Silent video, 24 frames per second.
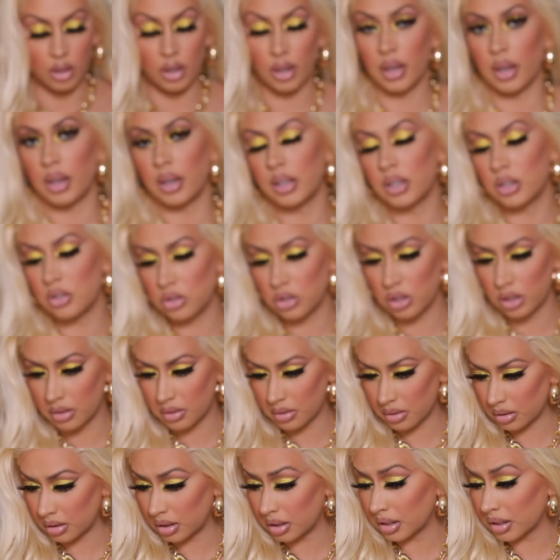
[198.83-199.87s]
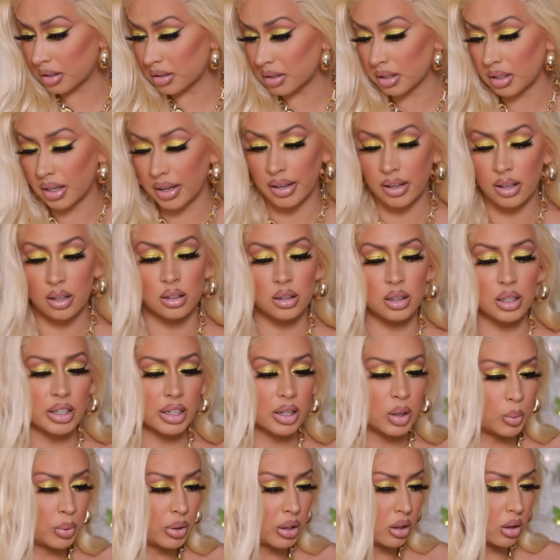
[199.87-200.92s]
And it just looks like
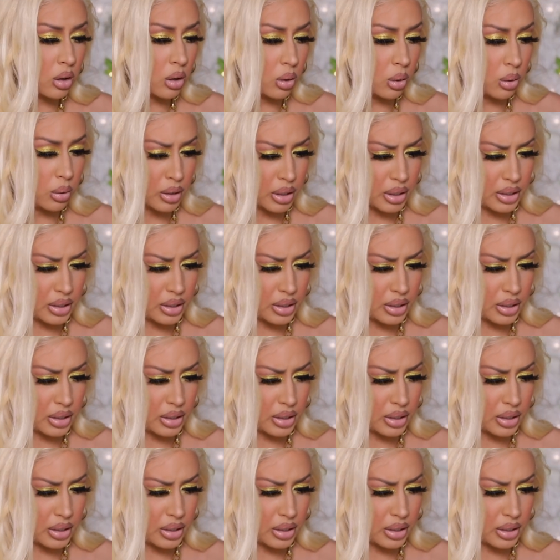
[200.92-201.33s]
liquid gold